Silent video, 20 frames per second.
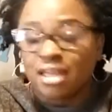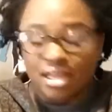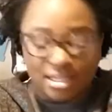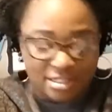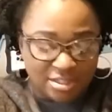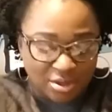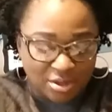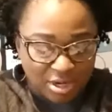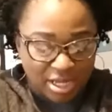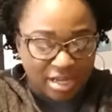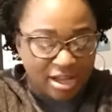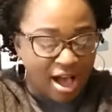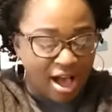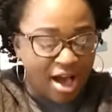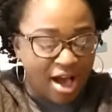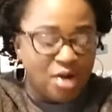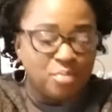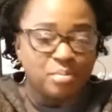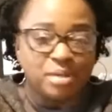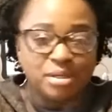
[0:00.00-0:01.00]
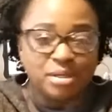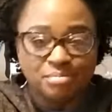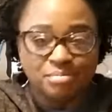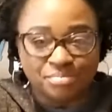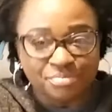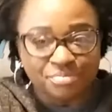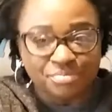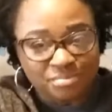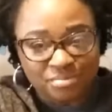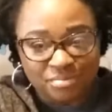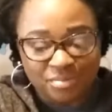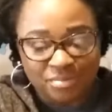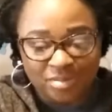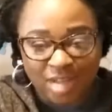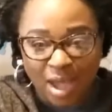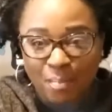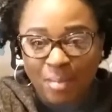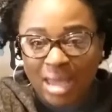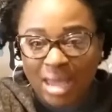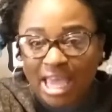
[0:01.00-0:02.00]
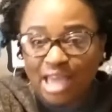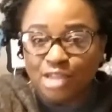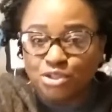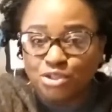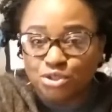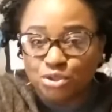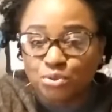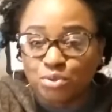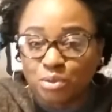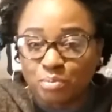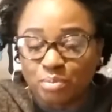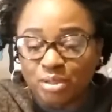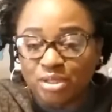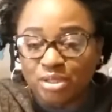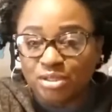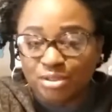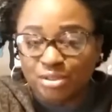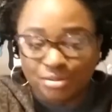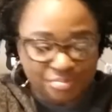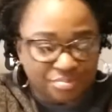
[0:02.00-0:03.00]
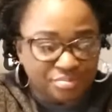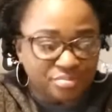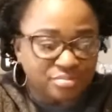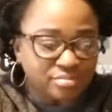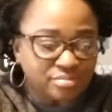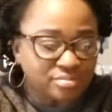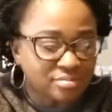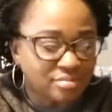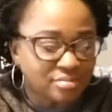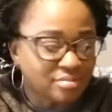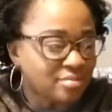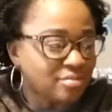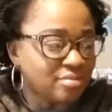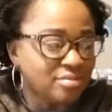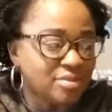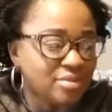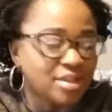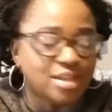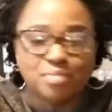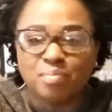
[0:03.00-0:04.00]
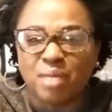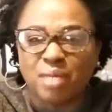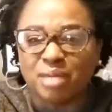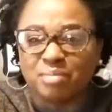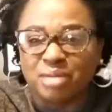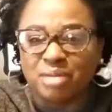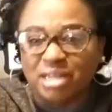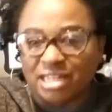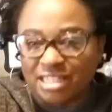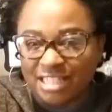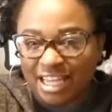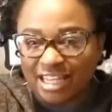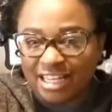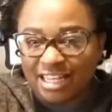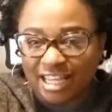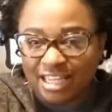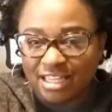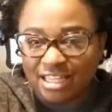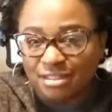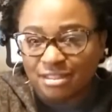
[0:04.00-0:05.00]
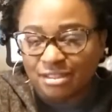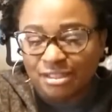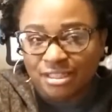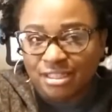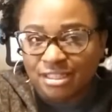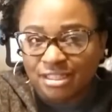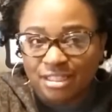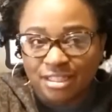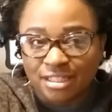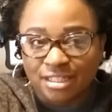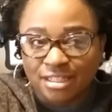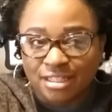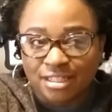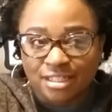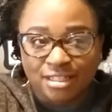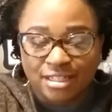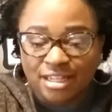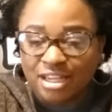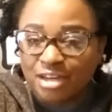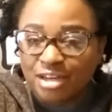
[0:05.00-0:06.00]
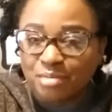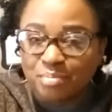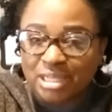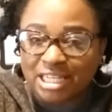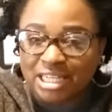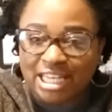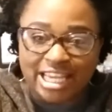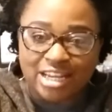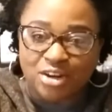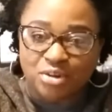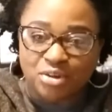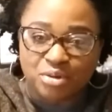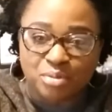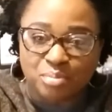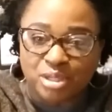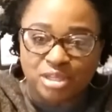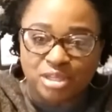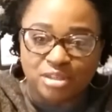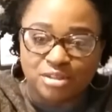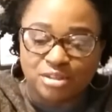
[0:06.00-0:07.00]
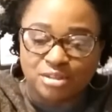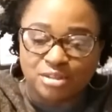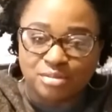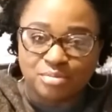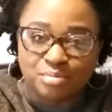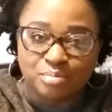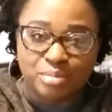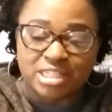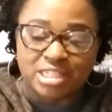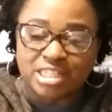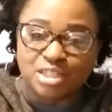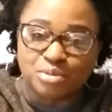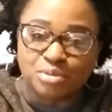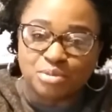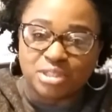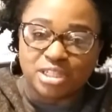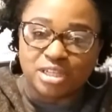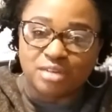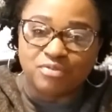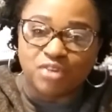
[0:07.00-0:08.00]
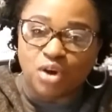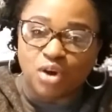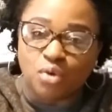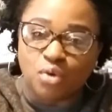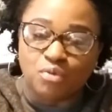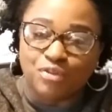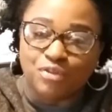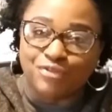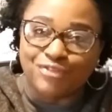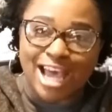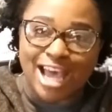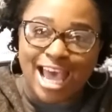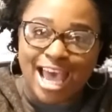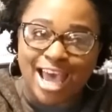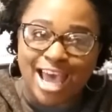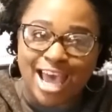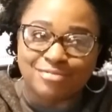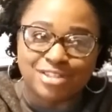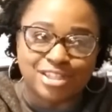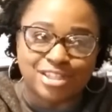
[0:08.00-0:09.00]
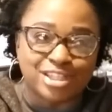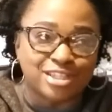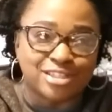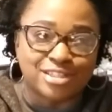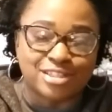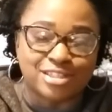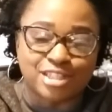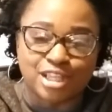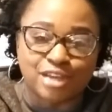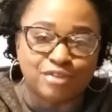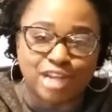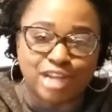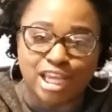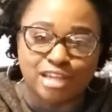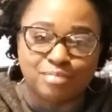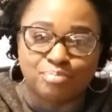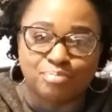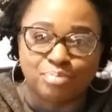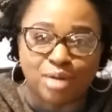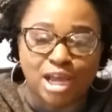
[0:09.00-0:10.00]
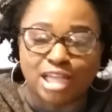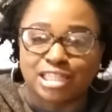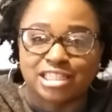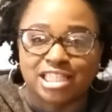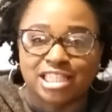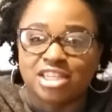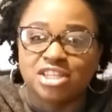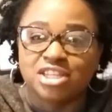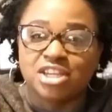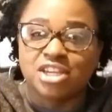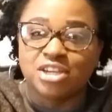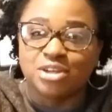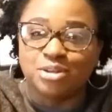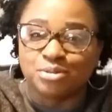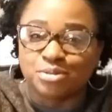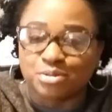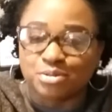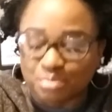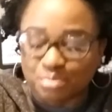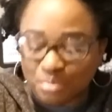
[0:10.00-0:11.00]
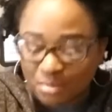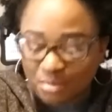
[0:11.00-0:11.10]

And so they called me. Now, mind you, the bill, it might have been a day late. Never been late on the bill. Been dealing with them for over five, six, seven, eight, probably 10 years.